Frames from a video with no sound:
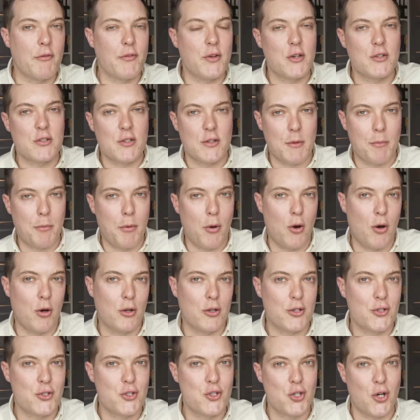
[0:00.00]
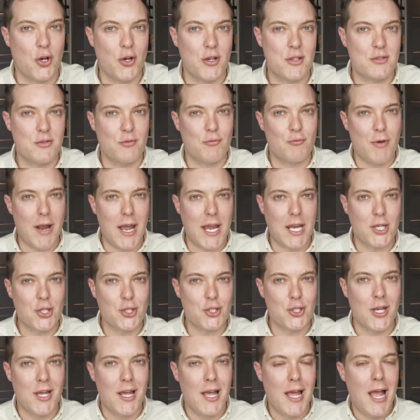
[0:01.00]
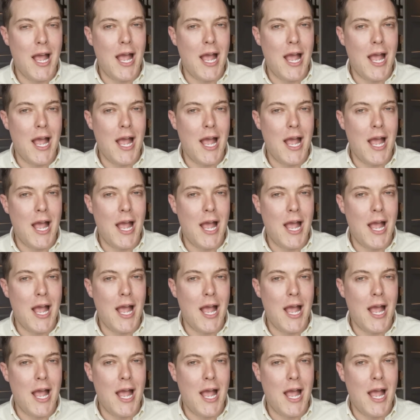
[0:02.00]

reviews of the Paula's Choice range.